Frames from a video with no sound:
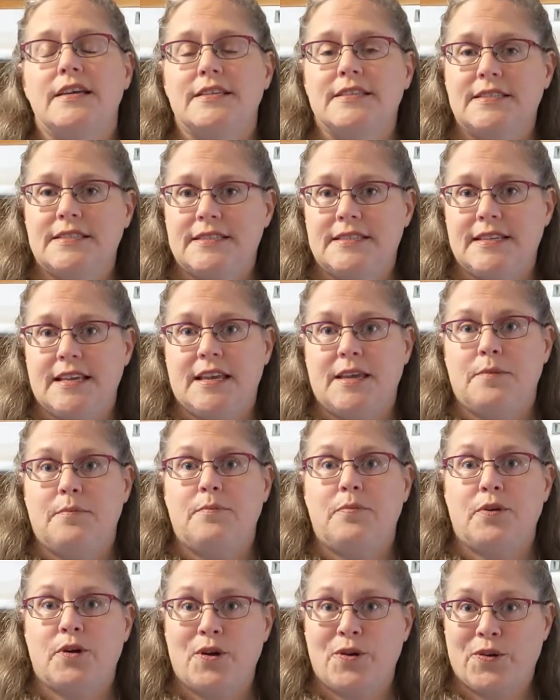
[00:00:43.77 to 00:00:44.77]

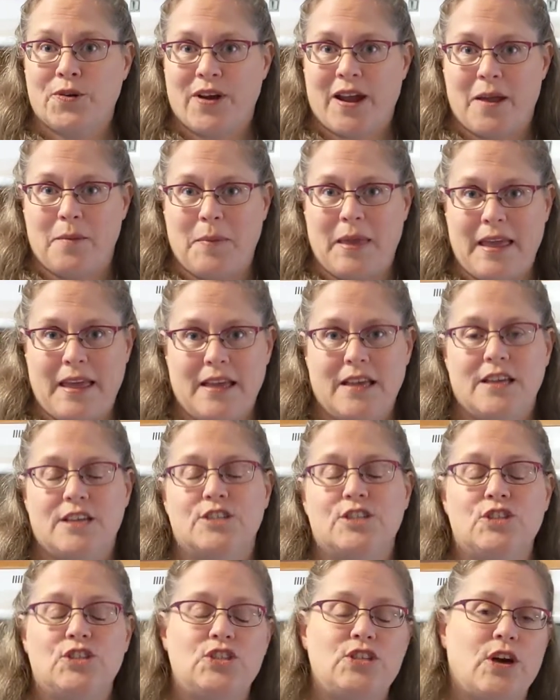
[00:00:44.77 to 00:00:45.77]
STEAM programming.
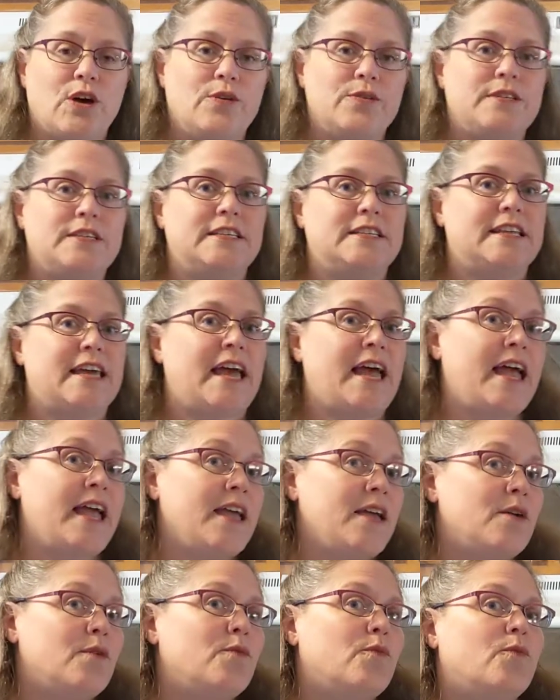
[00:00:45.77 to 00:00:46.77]
So
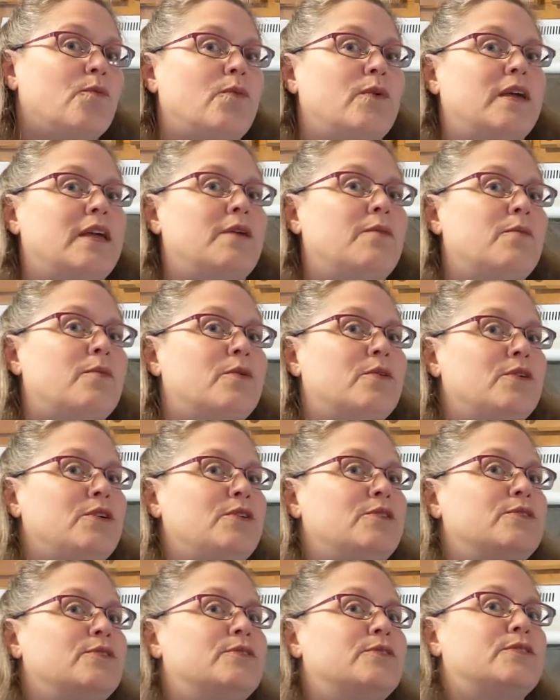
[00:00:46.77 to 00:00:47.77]
today we will
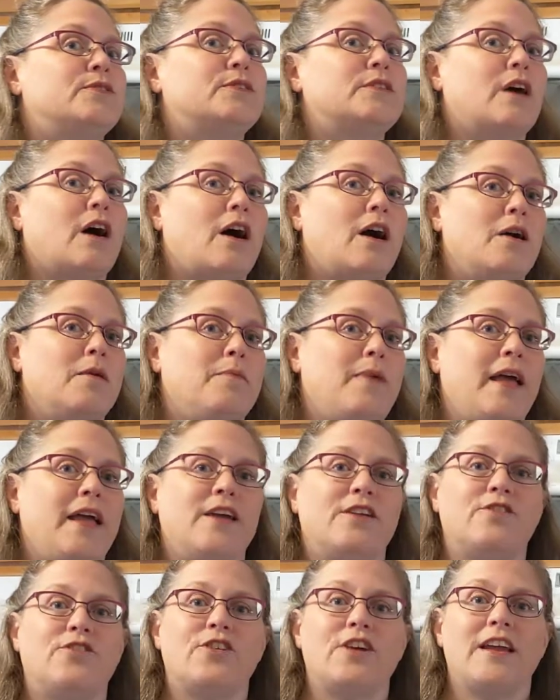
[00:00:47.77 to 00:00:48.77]
use our
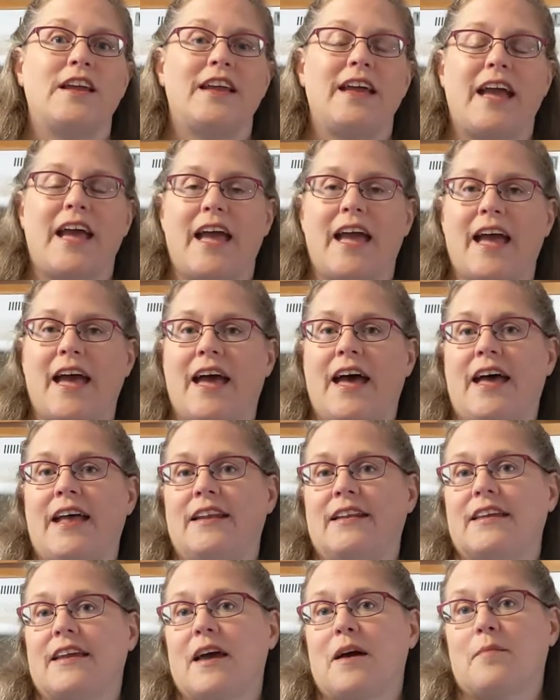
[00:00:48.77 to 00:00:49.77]
pantry
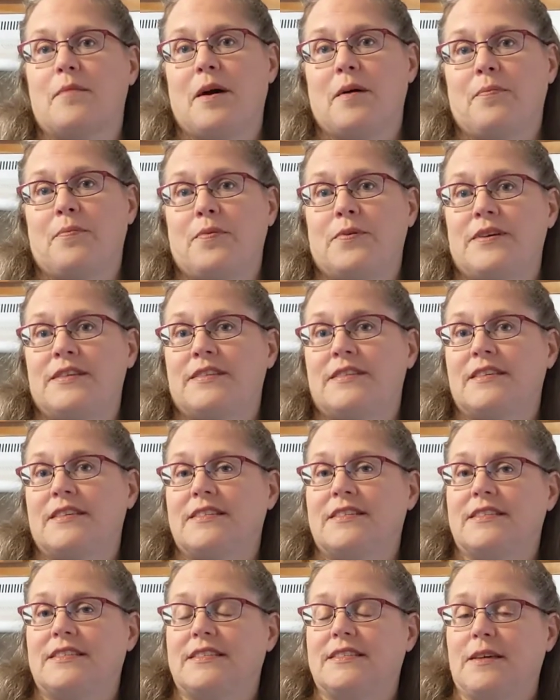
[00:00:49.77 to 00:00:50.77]
and come up with
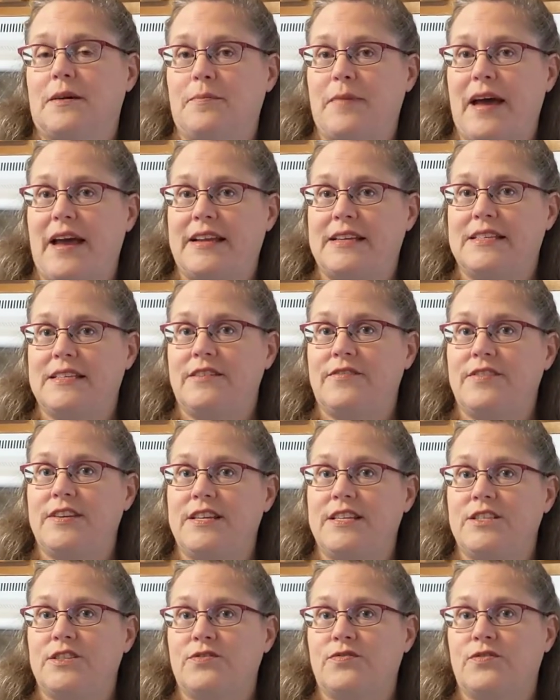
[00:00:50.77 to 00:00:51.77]
some
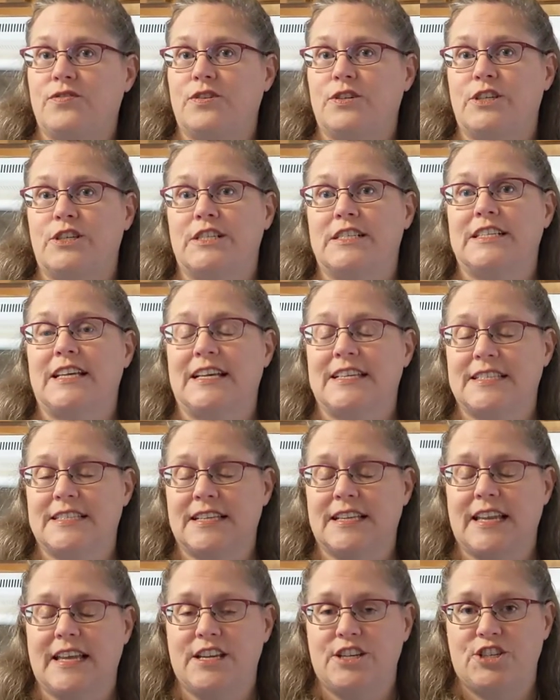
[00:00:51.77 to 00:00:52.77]
activities for
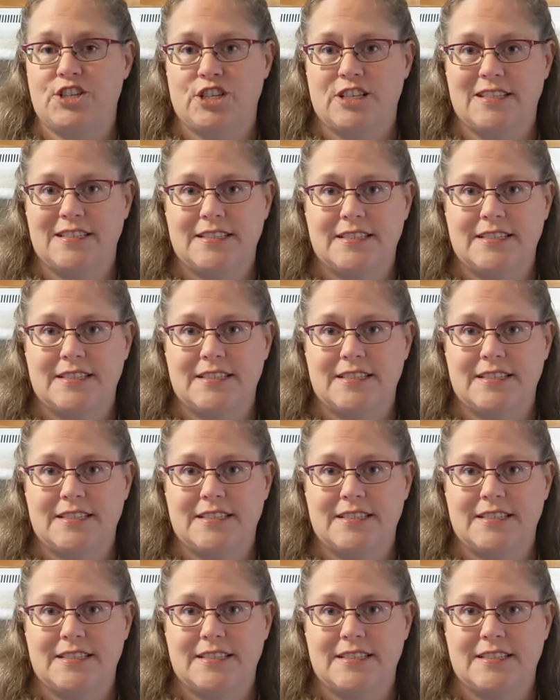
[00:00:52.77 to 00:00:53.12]
tessellations.